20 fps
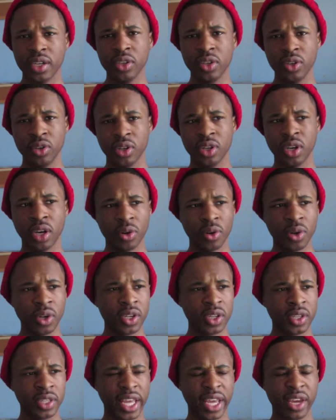You know,
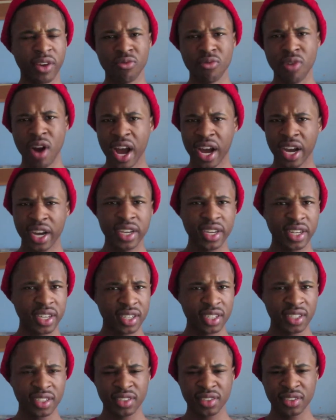that rock
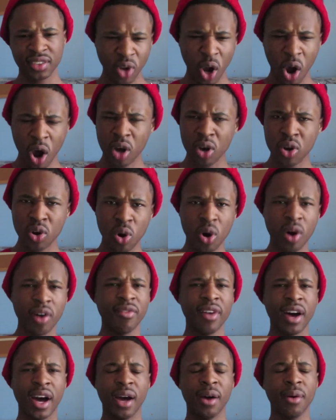hardcore
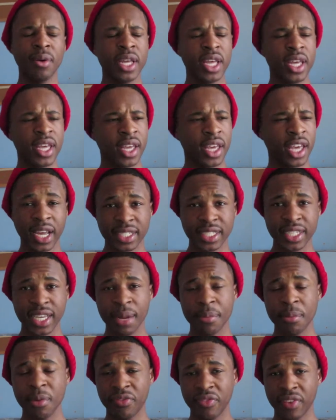vibe. Like I said,
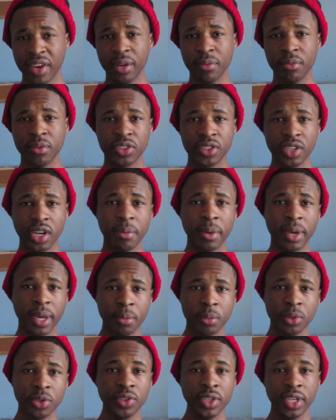I'm a fan of disturbing
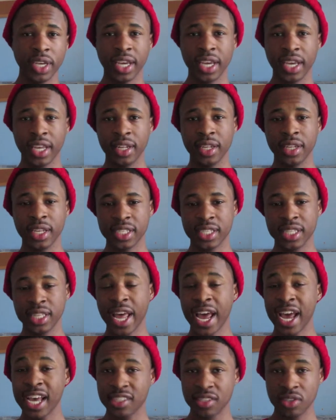imagery, and his
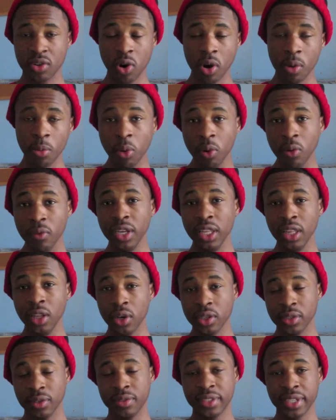last horror movie,
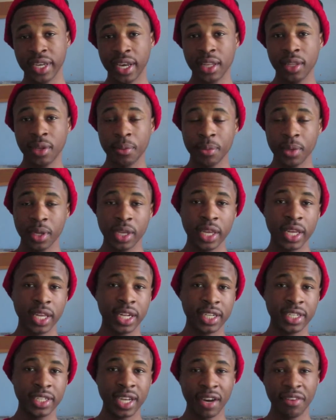Lords of Salem,
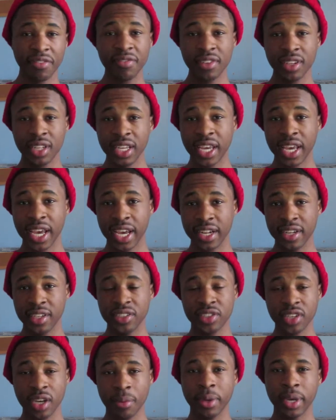definitely had
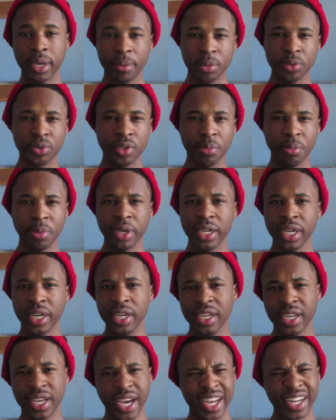disturbing imagery, but
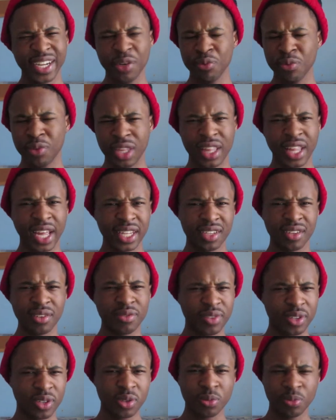I didn't really like the
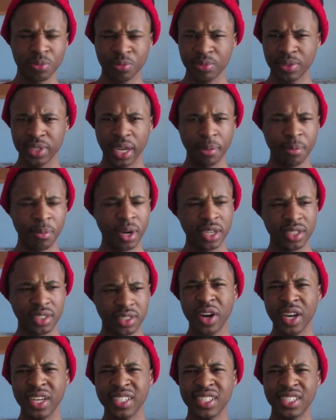film that much.
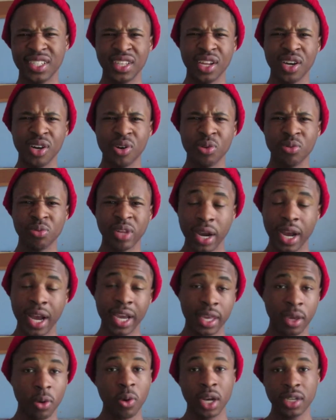Very slow. Like, I
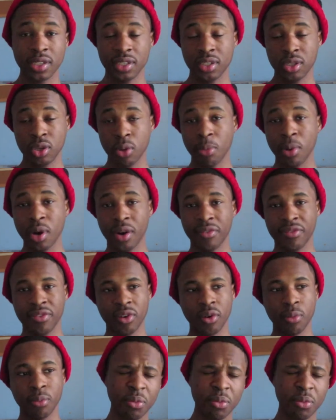can watch a slow burn film.